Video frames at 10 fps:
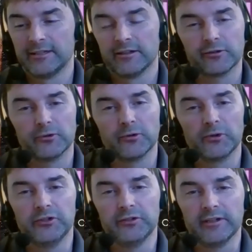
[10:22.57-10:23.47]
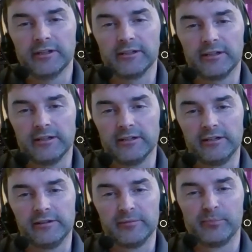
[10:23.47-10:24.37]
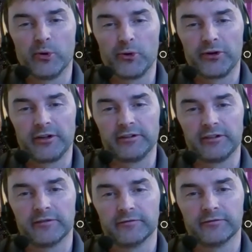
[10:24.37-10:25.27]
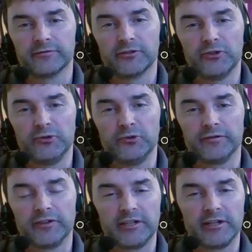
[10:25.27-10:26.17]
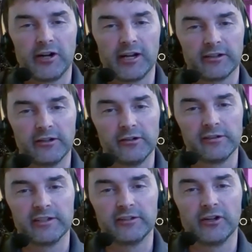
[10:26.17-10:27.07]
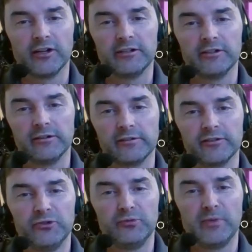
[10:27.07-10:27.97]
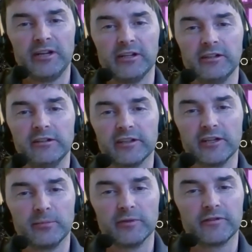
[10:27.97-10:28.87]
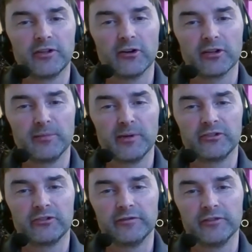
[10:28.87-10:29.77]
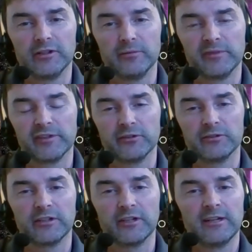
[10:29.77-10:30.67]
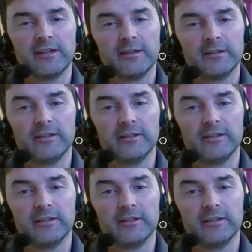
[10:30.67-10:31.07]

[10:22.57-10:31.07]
So would you think it, it is important to for directors and writers to make these type of documentary films on mm-hmm.